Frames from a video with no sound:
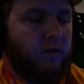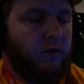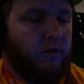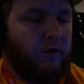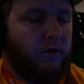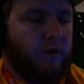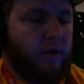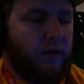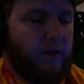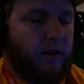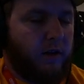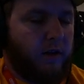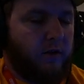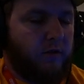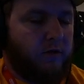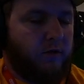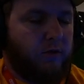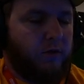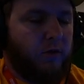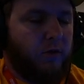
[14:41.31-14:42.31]
Yeah, as
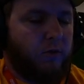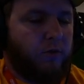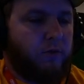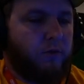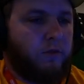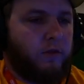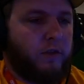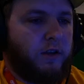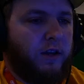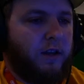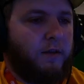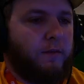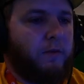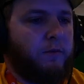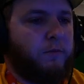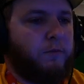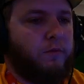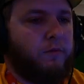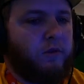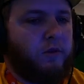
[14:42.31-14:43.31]
you go through the game
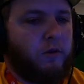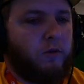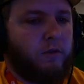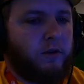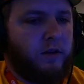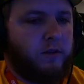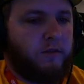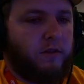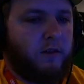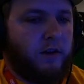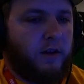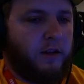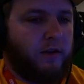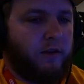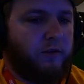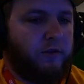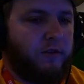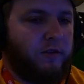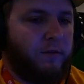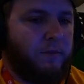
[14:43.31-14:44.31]
and go against the higher
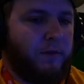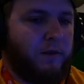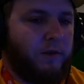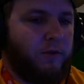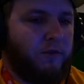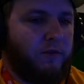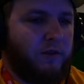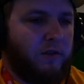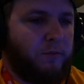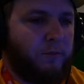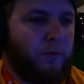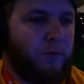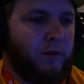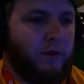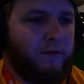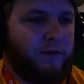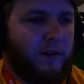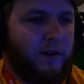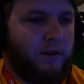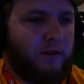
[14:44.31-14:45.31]
CPUs, these
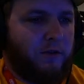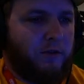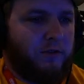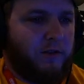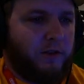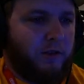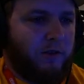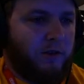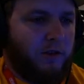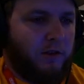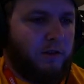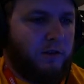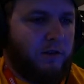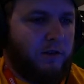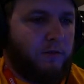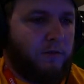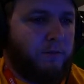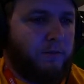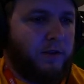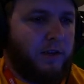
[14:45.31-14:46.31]
point values that you need to
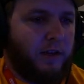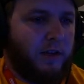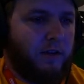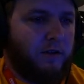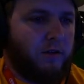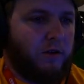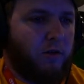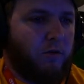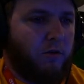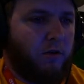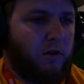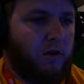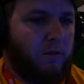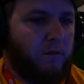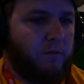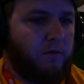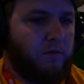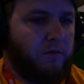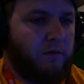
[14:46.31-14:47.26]
obtain go up.